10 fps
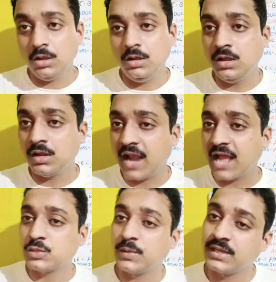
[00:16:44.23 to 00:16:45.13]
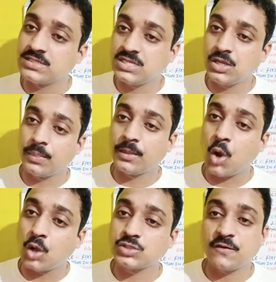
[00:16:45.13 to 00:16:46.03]
cracks we can see on the
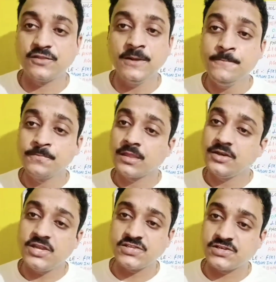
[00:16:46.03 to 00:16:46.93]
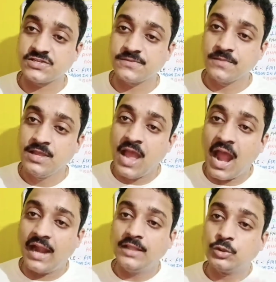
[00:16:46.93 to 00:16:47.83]
rocks of the deserts.
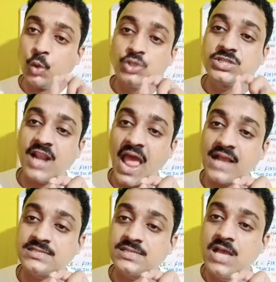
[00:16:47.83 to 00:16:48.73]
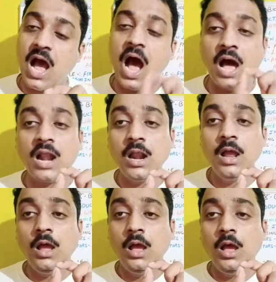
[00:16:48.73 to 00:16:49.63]
And those cracks are
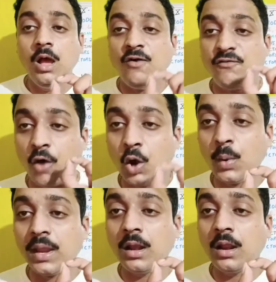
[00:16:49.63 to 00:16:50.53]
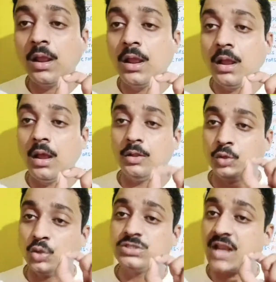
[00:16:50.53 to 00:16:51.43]
following,
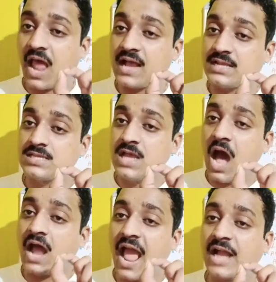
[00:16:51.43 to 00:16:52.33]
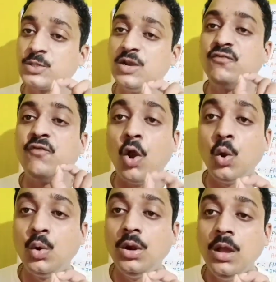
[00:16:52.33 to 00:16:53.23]
those cracks are actually
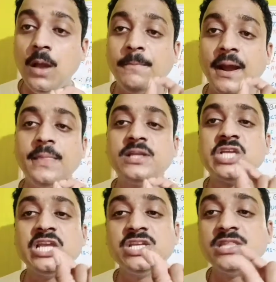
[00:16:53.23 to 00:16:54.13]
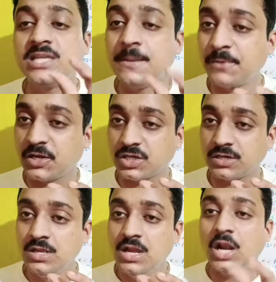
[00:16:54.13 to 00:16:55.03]
followed by the change in the temperature.
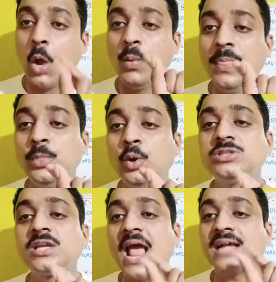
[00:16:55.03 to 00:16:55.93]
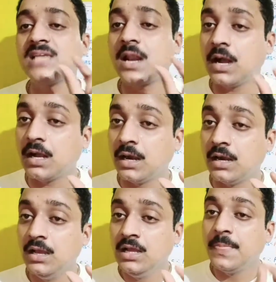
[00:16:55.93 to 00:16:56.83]
Now when those cracks are occurred,
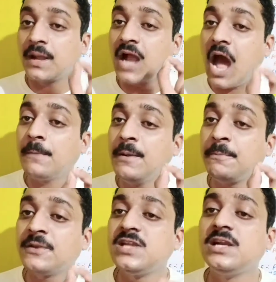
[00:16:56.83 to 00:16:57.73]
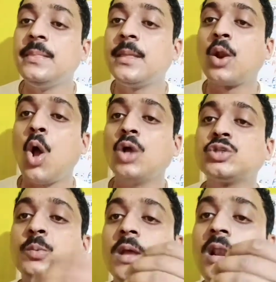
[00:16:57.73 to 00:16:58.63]
the carbon present in the rocks
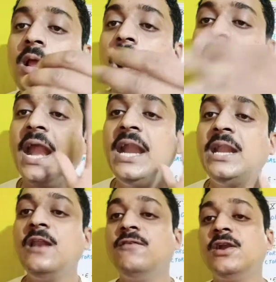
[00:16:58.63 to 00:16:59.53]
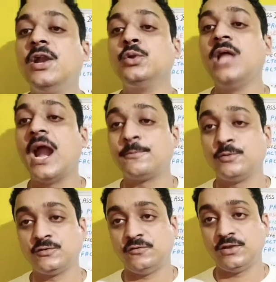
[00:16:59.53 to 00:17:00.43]
will again delivered into the
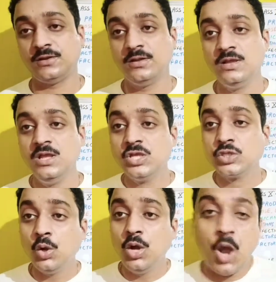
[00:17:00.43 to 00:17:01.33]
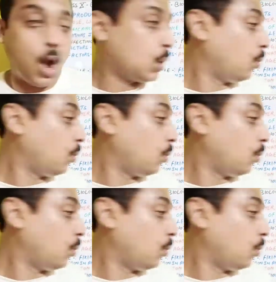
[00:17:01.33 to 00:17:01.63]
atmosphere. So on